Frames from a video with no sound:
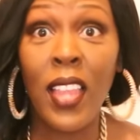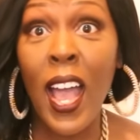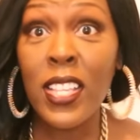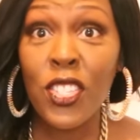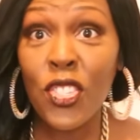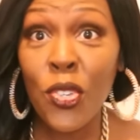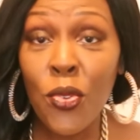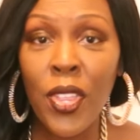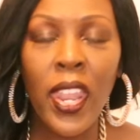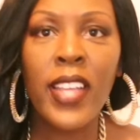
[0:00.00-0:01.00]
last
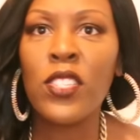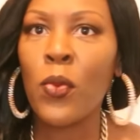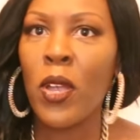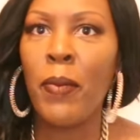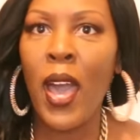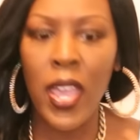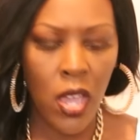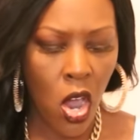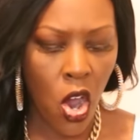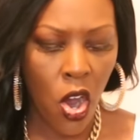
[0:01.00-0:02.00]
two that I swear
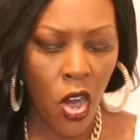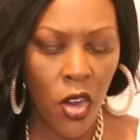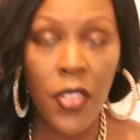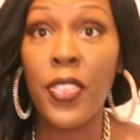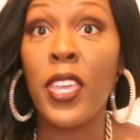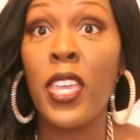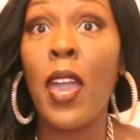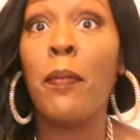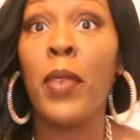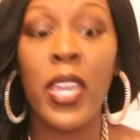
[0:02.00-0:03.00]
by are
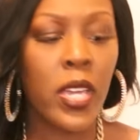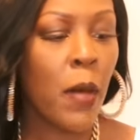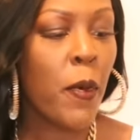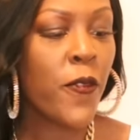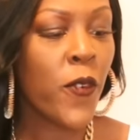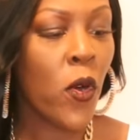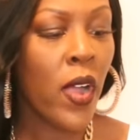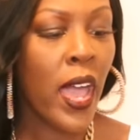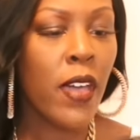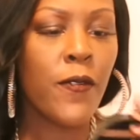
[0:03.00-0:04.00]
the Makeup
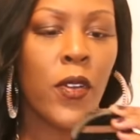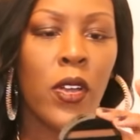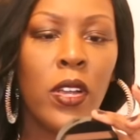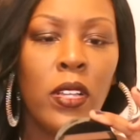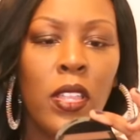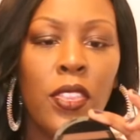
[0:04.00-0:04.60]
Forever,